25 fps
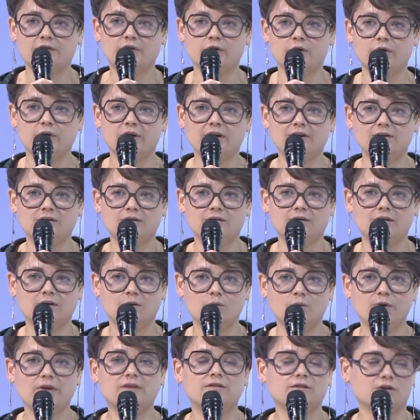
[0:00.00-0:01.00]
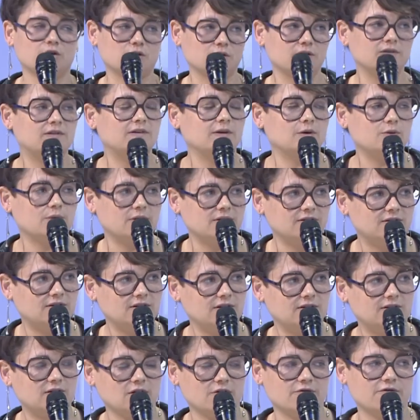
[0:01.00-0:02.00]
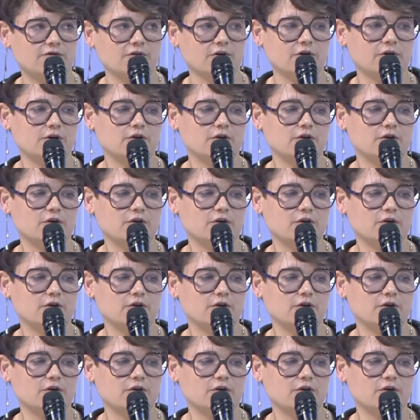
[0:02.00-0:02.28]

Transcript: the consequences of